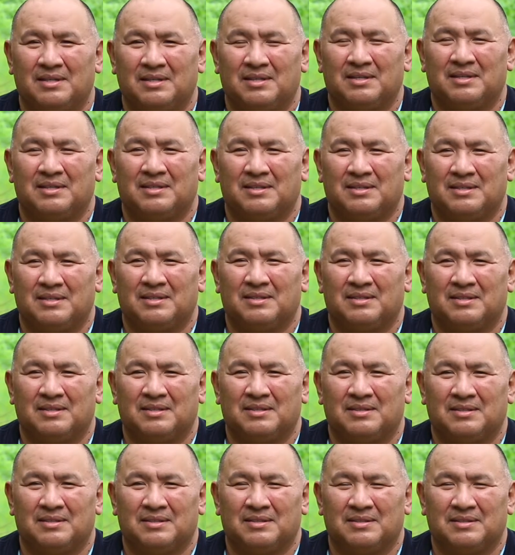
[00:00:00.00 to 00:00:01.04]
and and
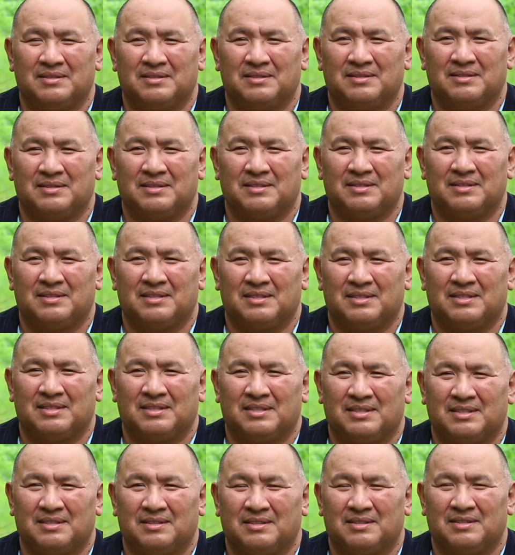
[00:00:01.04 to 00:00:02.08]
uh,
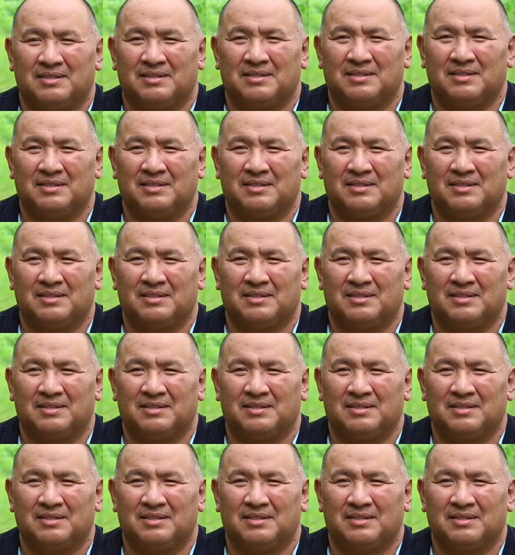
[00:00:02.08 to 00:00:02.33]
you know, and.